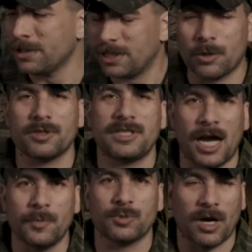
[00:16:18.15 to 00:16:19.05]
There were
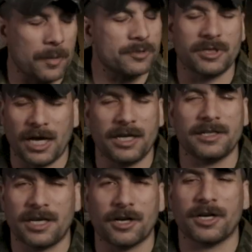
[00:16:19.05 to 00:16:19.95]
times where I absolutely
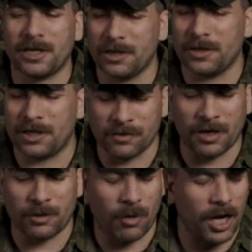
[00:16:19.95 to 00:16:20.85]
hated carrying it, and they're
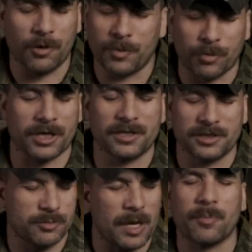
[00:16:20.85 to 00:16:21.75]
like, why are we bringing
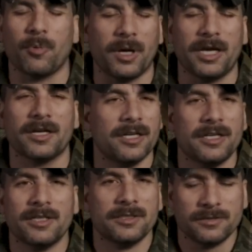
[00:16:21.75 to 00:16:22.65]
this paperweight?
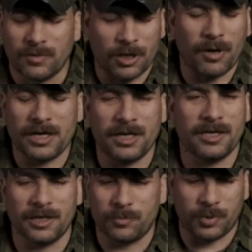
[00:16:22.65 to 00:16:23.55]
Why do I need
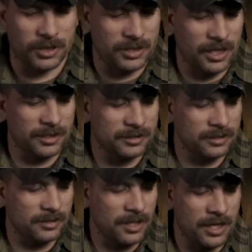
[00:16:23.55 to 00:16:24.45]
it? But then
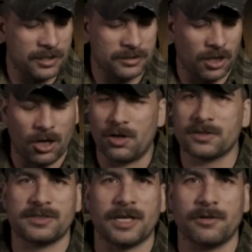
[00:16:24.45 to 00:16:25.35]
it is all
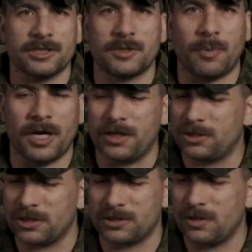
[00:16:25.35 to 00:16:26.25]
extinguished by
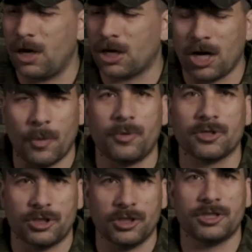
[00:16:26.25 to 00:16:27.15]
just a couple
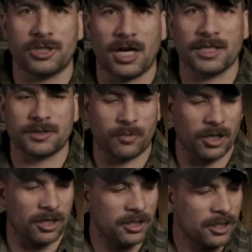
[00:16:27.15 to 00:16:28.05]
good shots
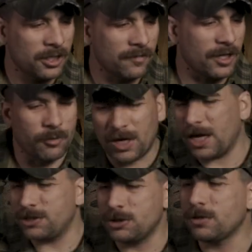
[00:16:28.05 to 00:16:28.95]
where, like, we
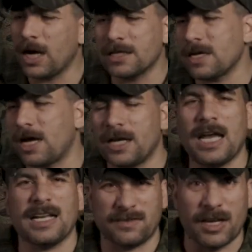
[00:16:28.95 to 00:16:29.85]
had 2 guys on it
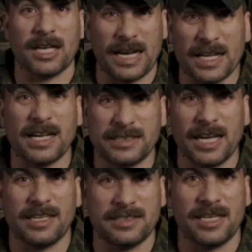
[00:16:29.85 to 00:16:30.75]
as like an
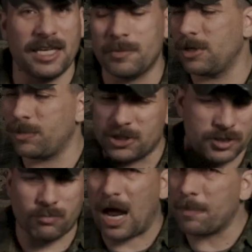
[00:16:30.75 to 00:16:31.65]
anti-tank team, and we
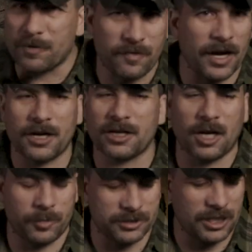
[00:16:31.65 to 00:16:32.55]
just rapid fired a
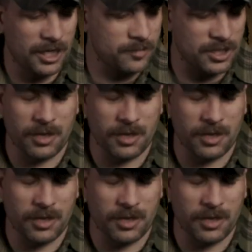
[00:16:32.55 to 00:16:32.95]
couple times.